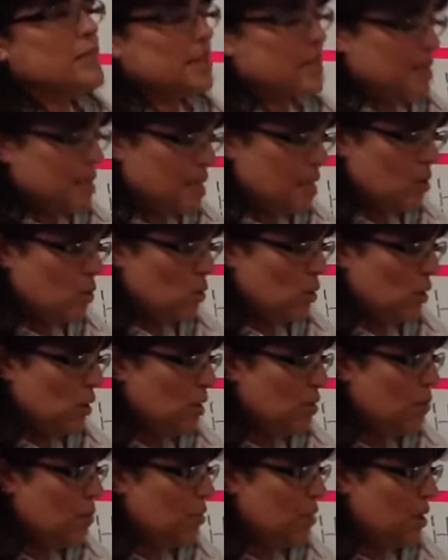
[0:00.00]
in
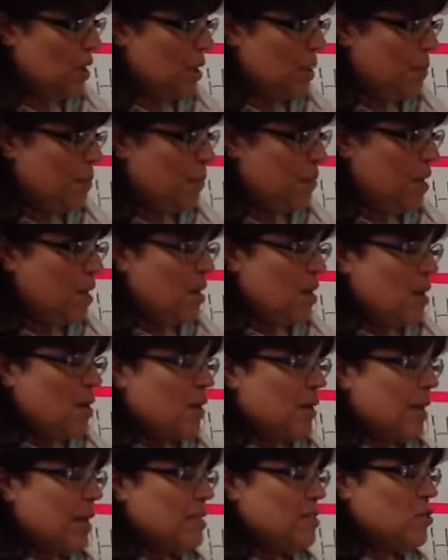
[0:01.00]
equilibrium.
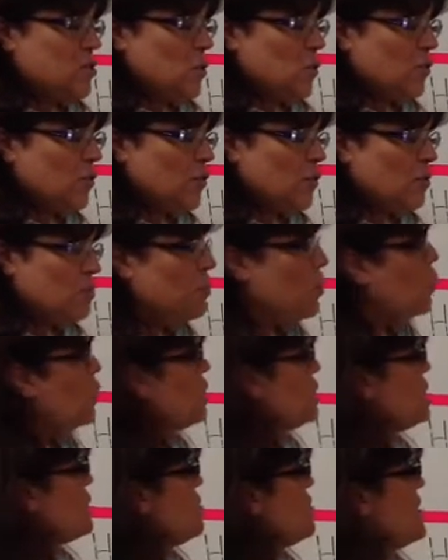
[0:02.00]
Okay, so for board to